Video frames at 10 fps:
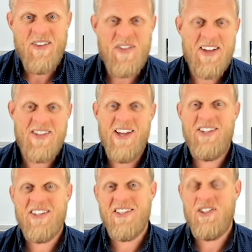
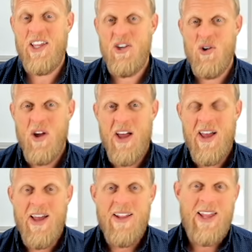Fantastic to see you.
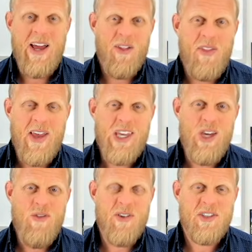Now, thank
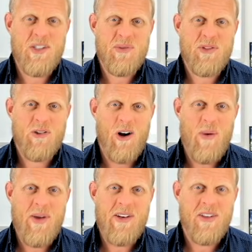you for
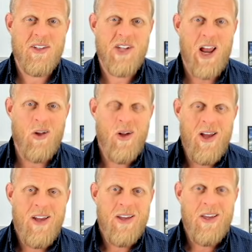subscribing to the channel.
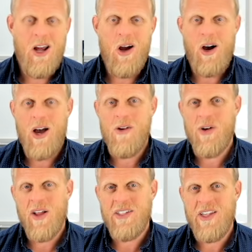You know, I
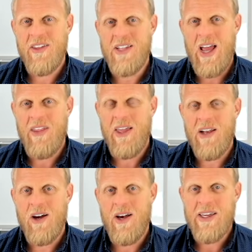realized the other day
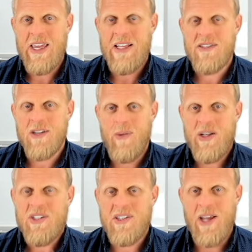that I get so
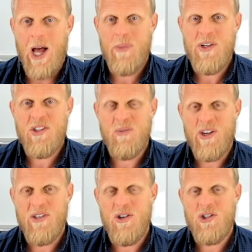much garbage in my
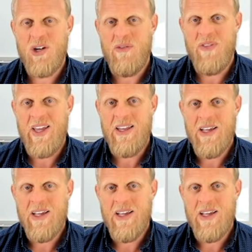YouTube feed,